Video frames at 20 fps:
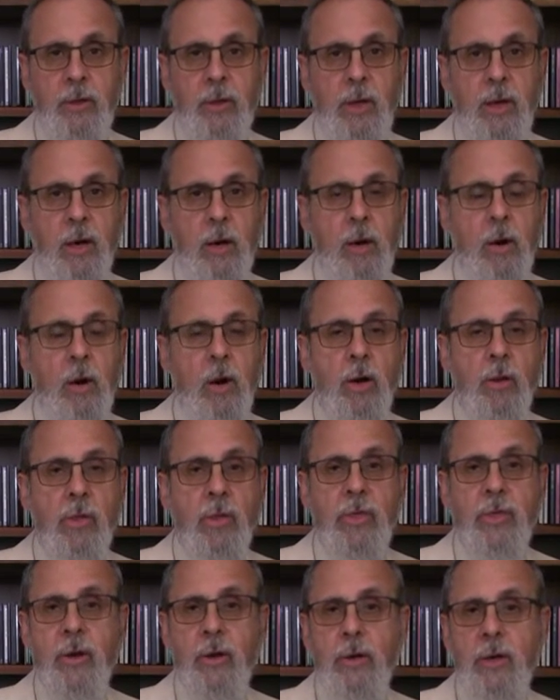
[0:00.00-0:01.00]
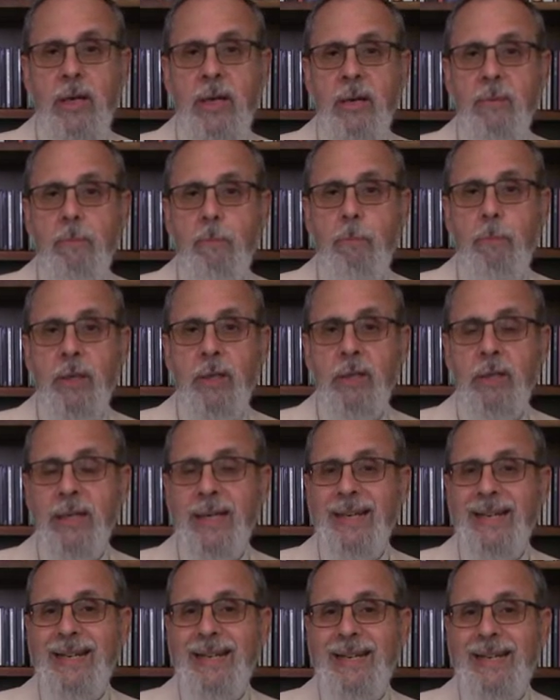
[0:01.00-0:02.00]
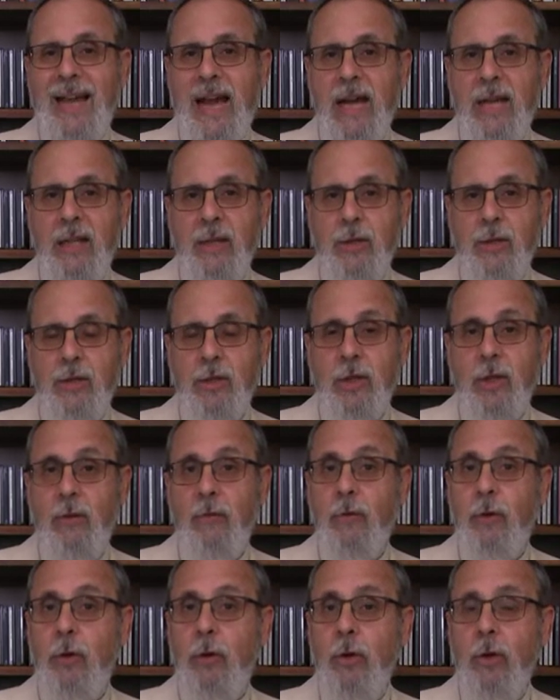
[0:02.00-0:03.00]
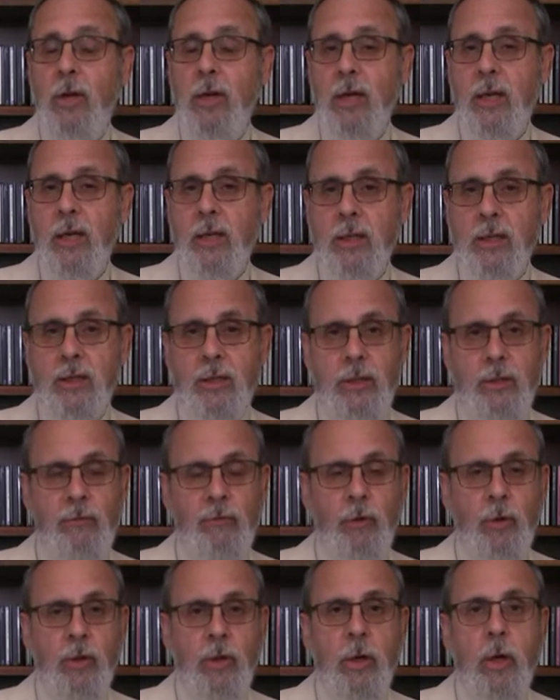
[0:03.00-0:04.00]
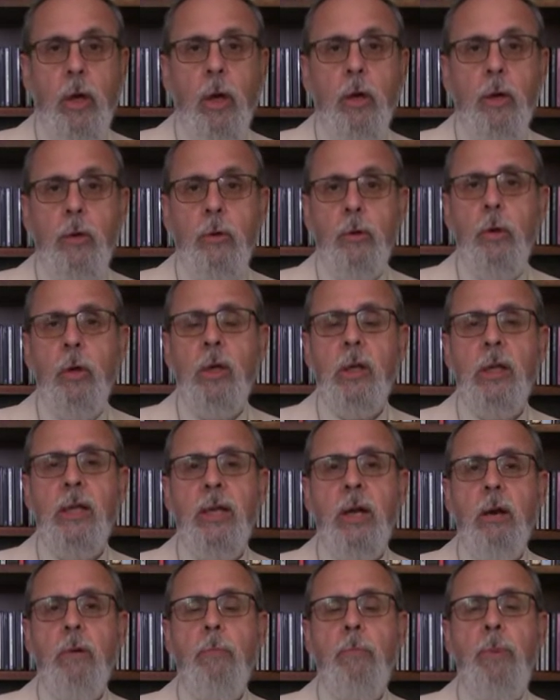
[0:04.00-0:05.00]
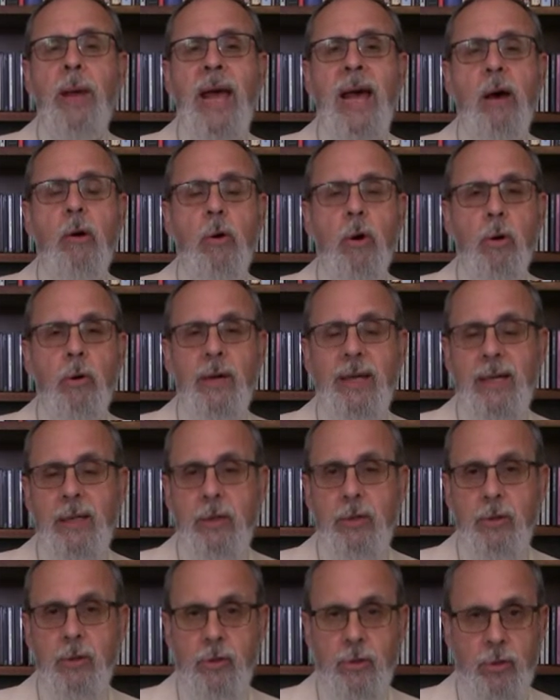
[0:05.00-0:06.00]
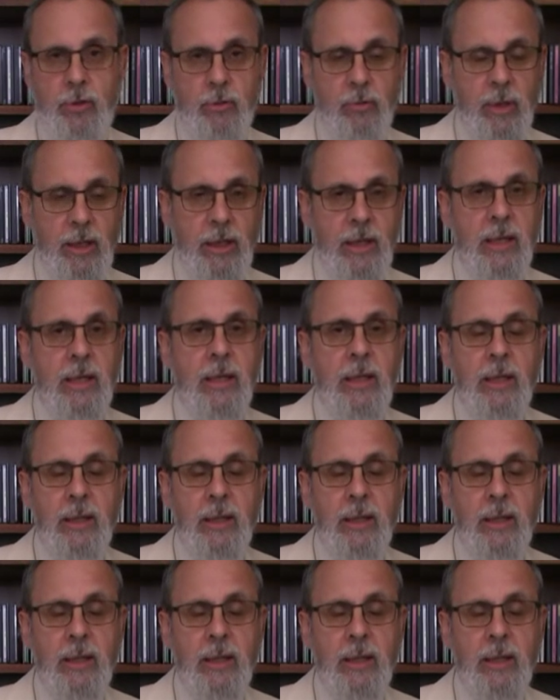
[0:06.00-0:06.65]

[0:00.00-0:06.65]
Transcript: There are $30 billion of goodies for the nuclear power industry